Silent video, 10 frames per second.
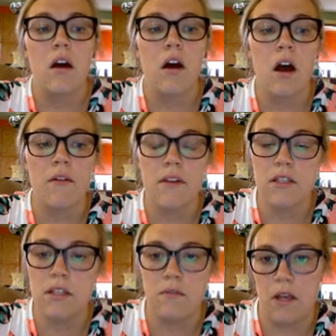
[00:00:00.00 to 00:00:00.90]

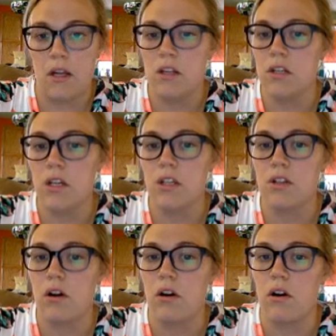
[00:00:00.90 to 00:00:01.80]
Obvious advantages
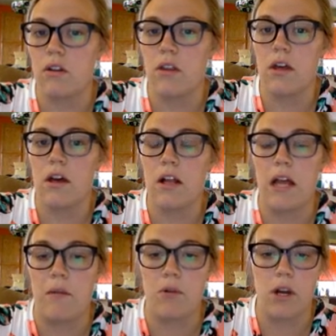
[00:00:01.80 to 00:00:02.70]
are the
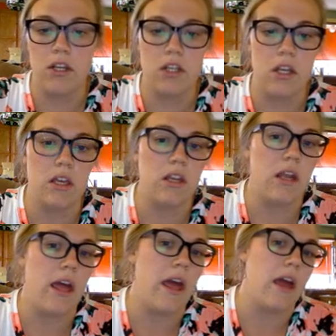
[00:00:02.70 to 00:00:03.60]
collaboration
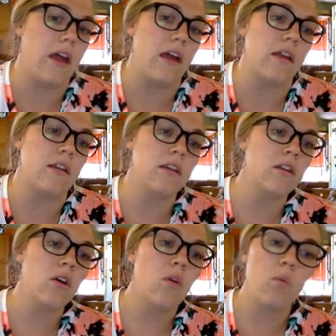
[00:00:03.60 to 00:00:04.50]
and
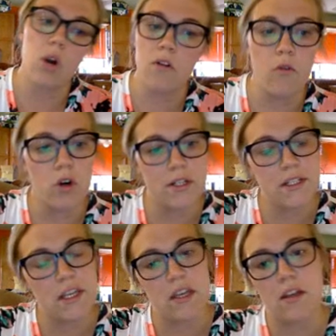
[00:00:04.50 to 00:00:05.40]
workforce
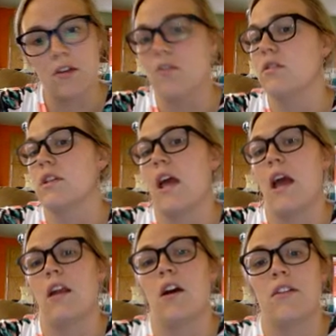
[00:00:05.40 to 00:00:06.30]
skills
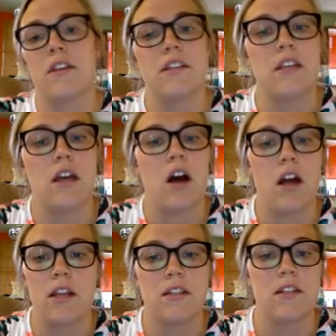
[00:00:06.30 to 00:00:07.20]
and authentic
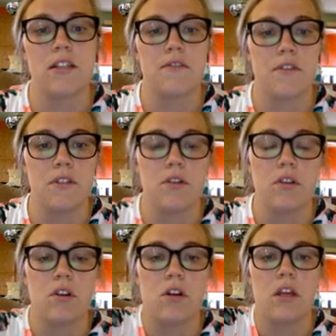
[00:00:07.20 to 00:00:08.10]
audiences for
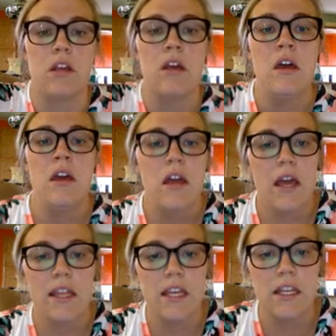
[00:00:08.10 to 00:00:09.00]
student learning.
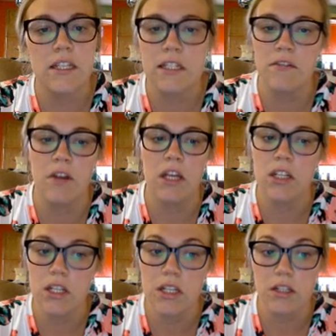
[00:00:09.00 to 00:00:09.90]
And then
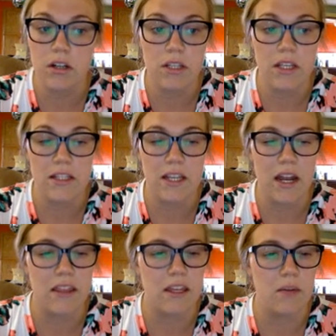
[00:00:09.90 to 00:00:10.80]
disadvantages are things that
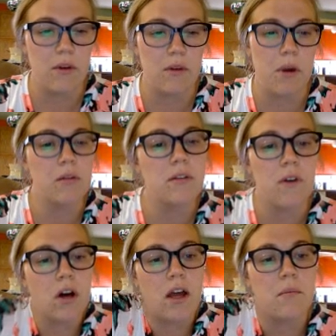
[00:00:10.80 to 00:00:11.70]
I think we probably have
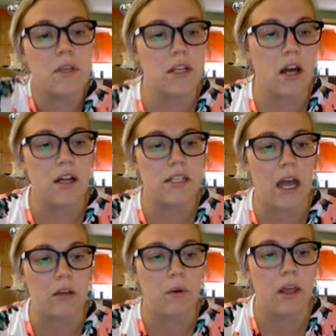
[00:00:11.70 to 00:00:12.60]
all come into
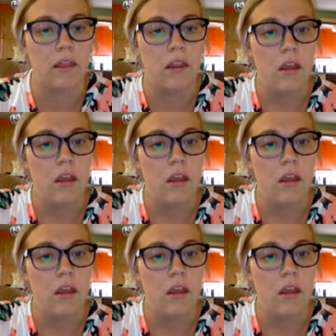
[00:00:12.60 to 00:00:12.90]
contact with.